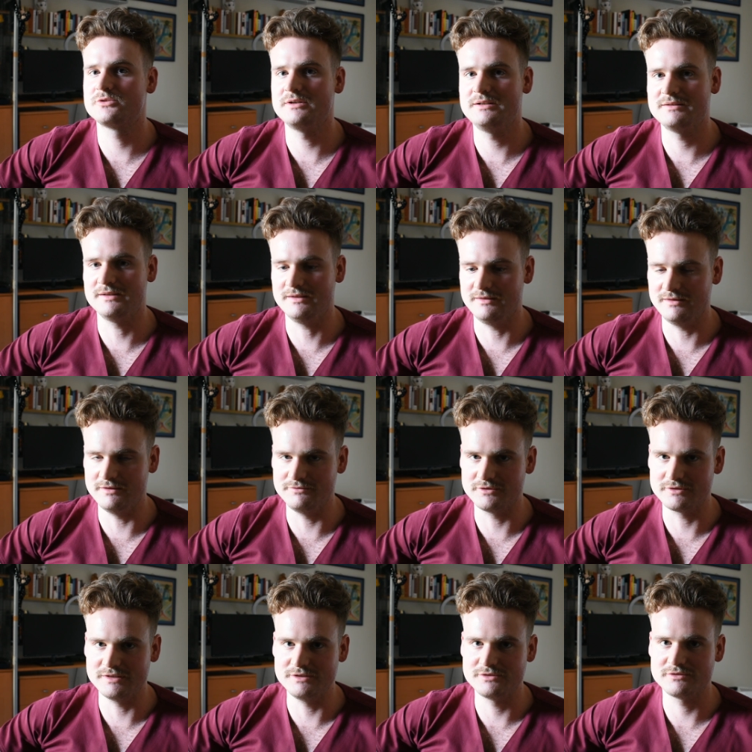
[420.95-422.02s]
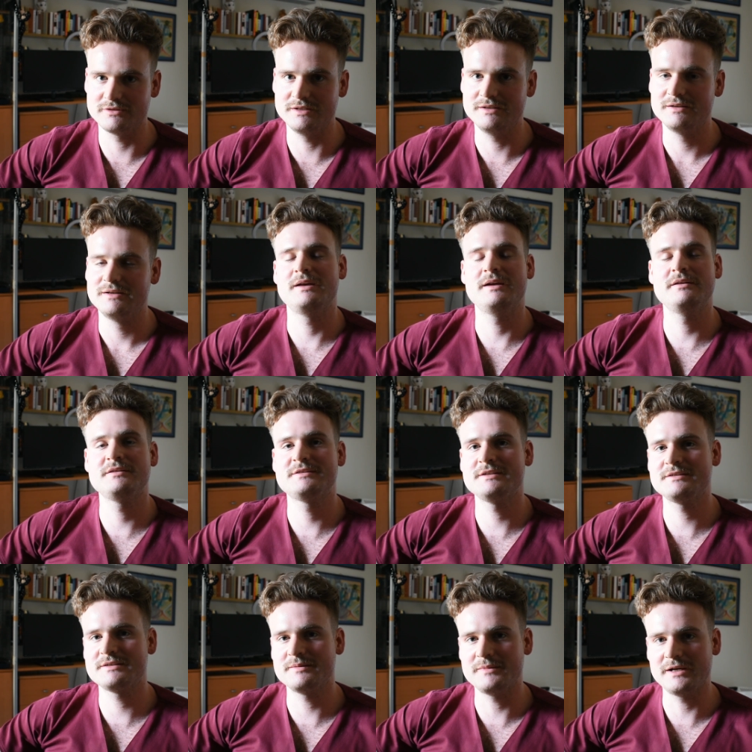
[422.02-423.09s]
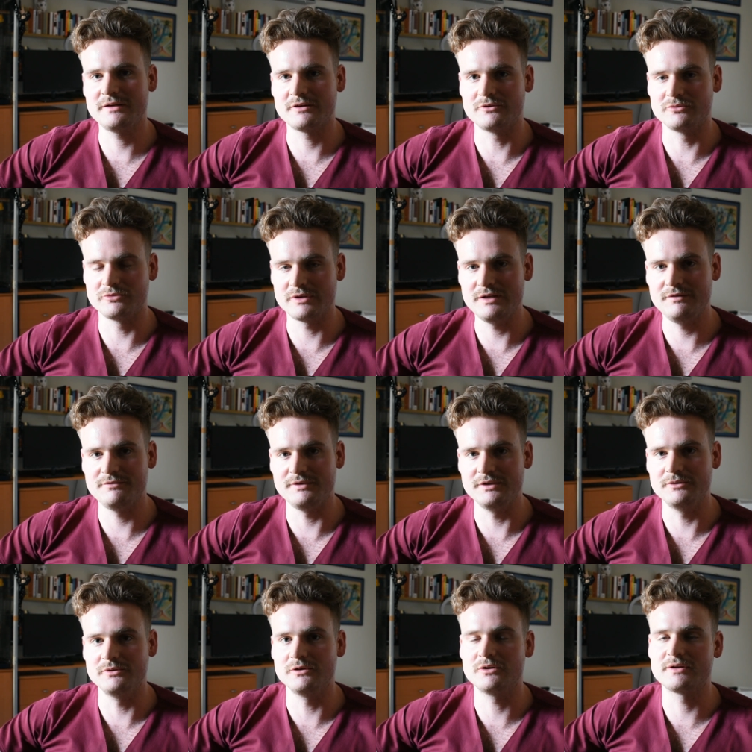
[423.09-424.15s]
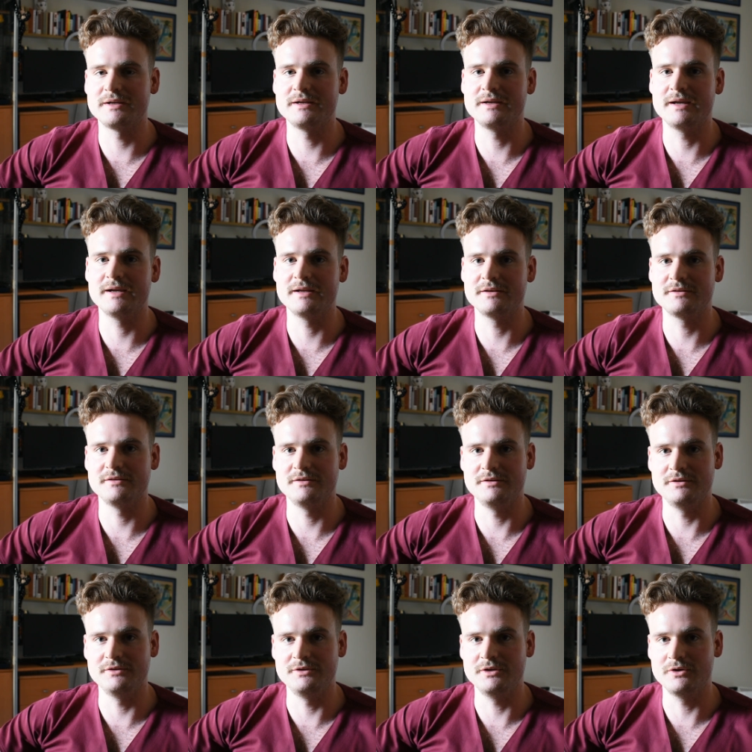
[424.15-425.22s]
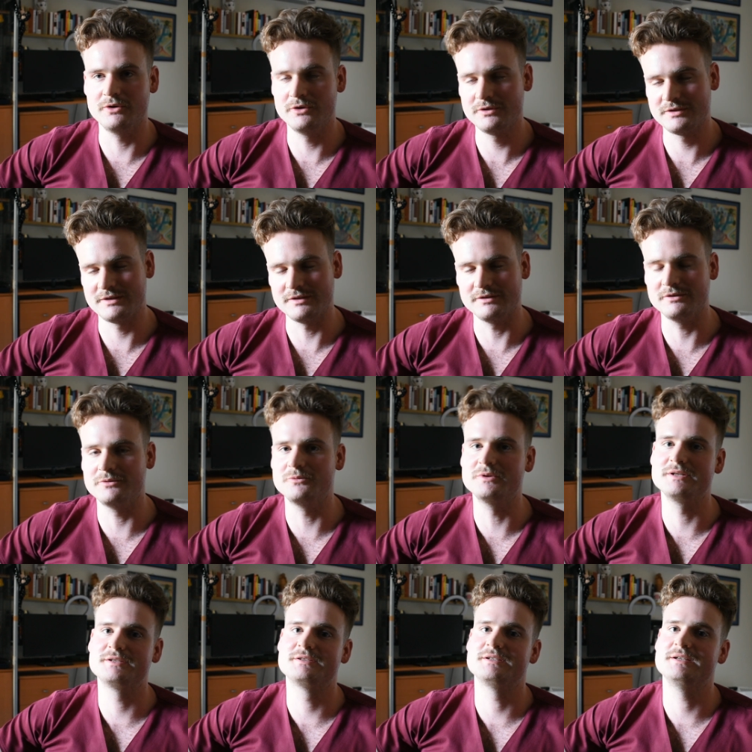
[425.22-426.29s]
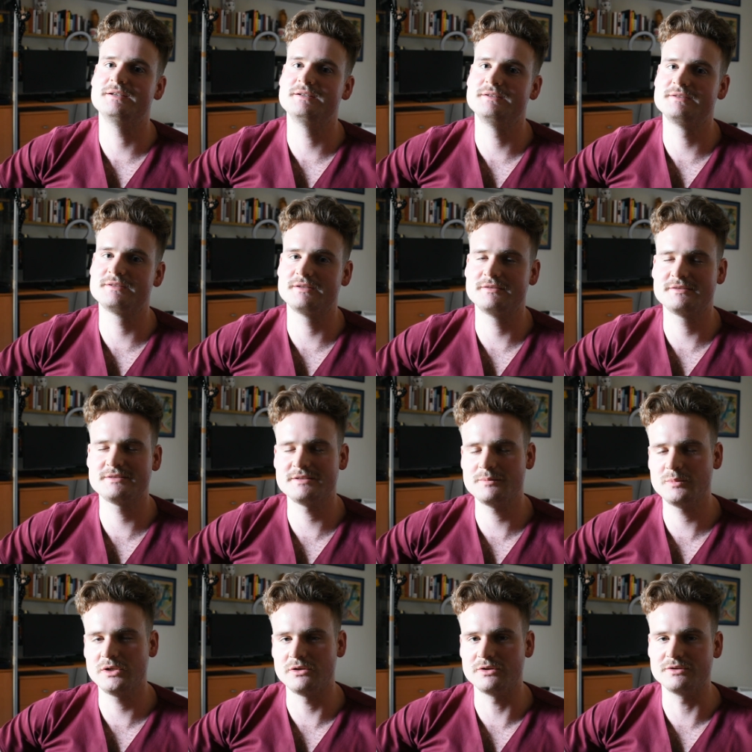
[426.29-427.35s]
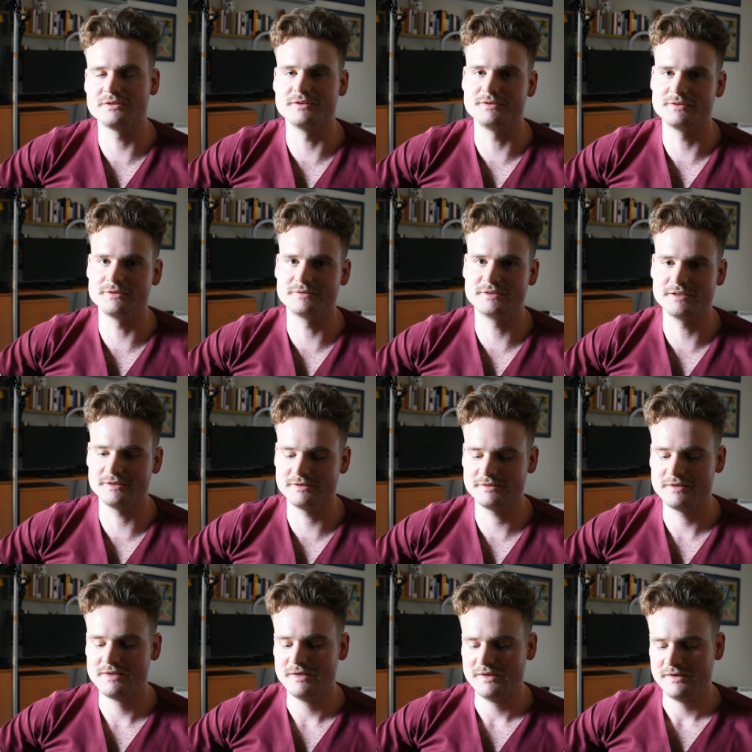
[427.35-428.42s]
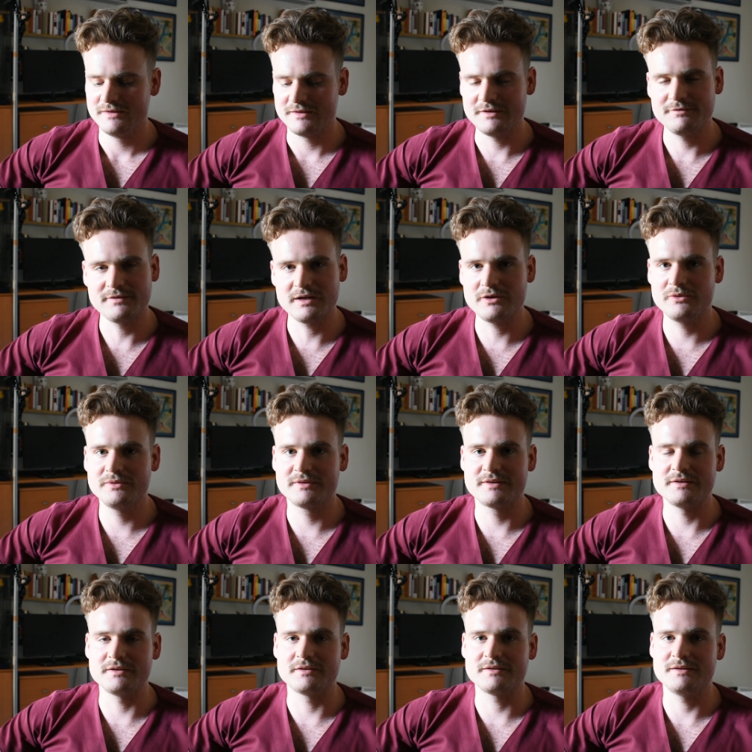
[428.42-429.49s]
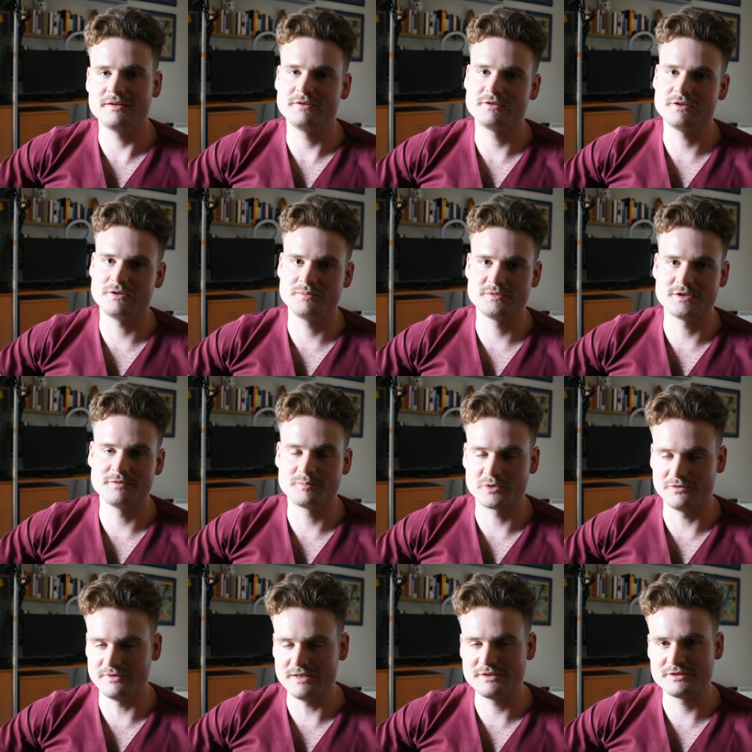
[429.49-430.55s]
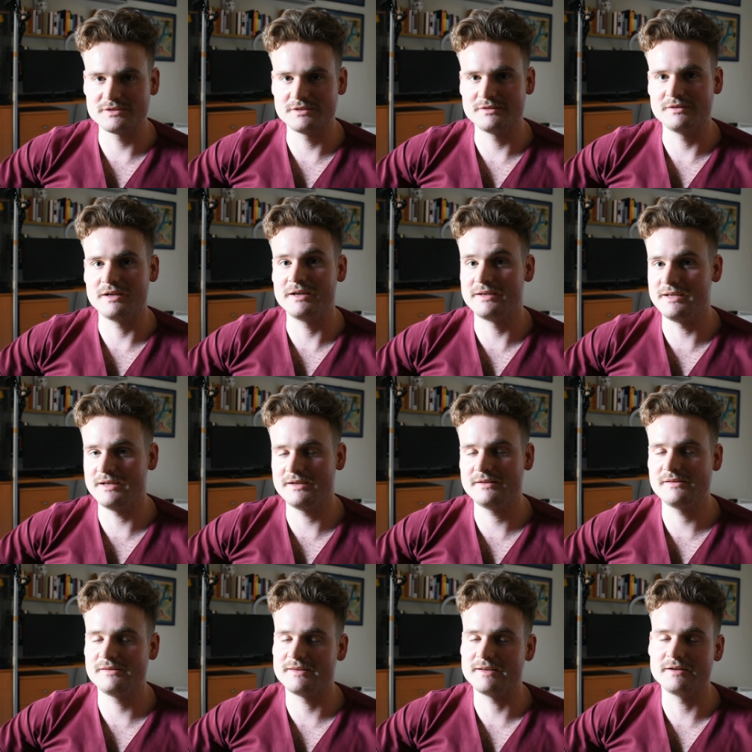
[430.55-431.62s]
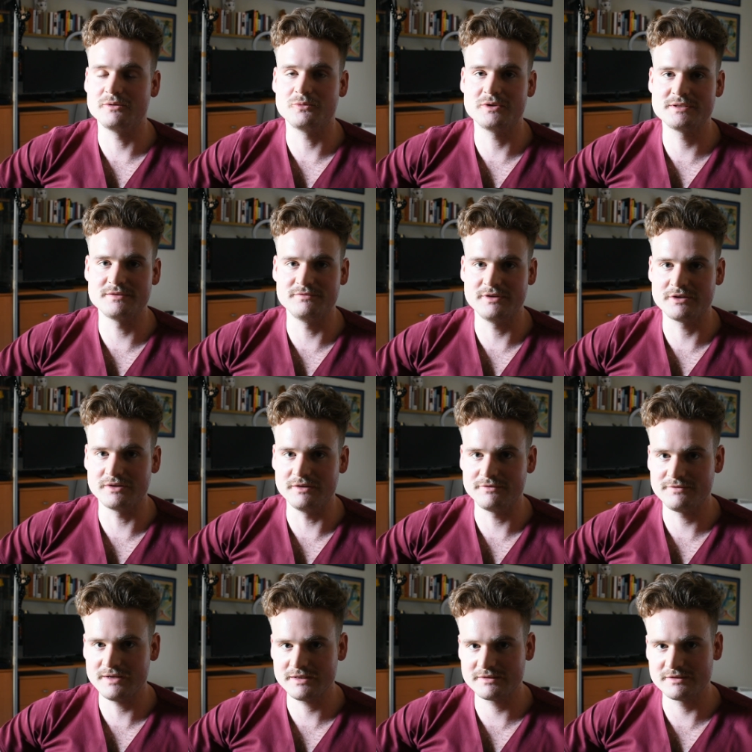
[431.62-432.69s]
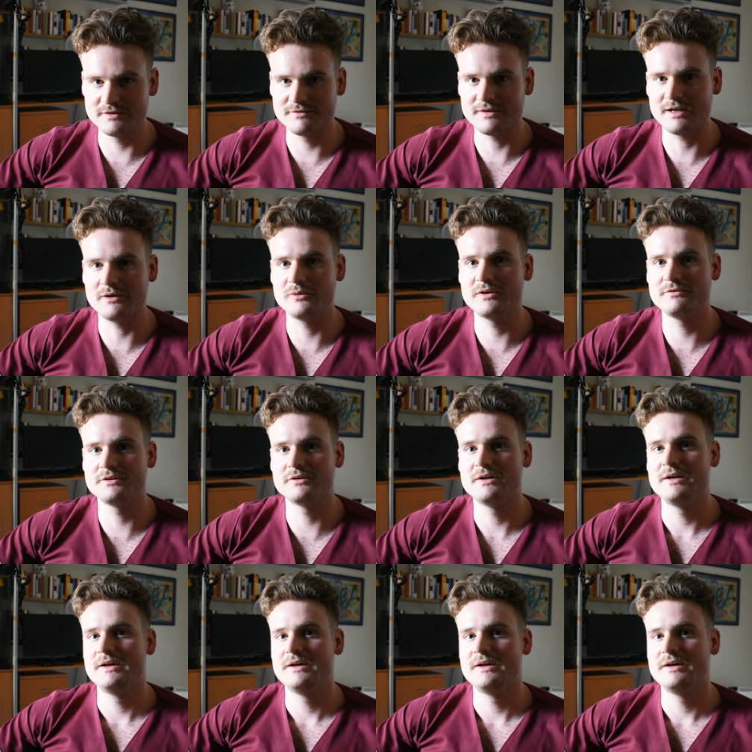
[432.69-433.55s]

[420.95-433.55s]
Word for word: treating liver injury. In a systematic review looking at U D C A, which is similar to T U D C A, they found that in terms of prevention, again, that it wasn't very effective. However,